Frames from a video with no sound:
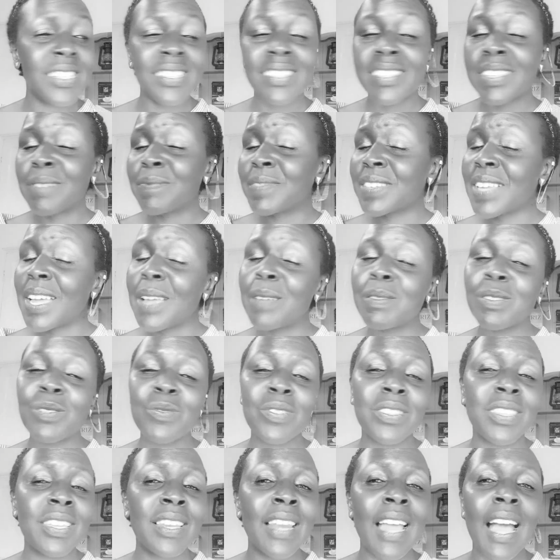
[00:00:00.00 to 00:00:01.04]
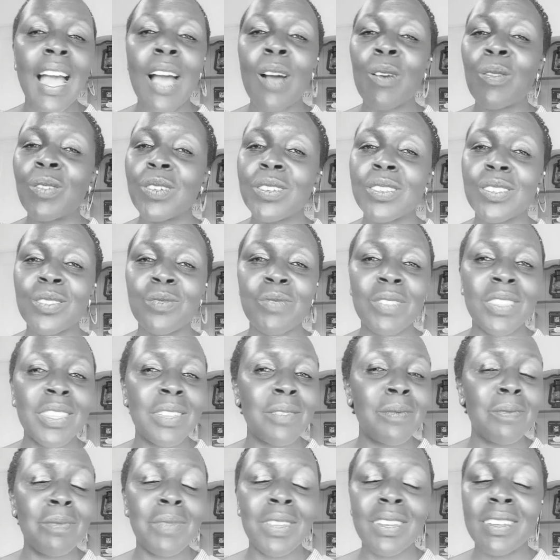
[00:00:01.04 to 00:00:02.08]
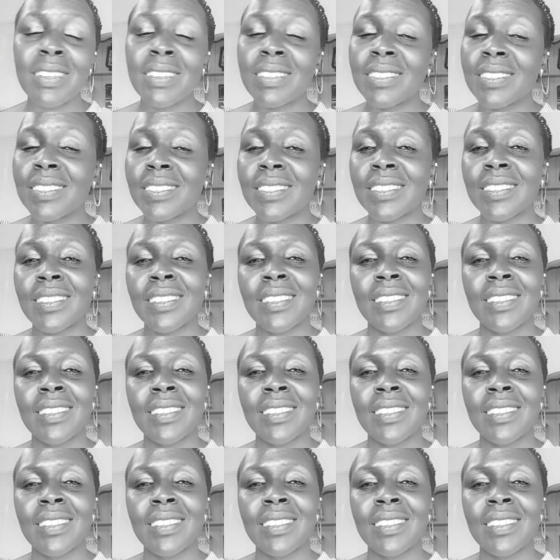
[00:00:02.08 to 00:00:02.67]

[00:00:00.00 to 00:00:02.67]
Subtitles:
Sometimes within hours, within minutes.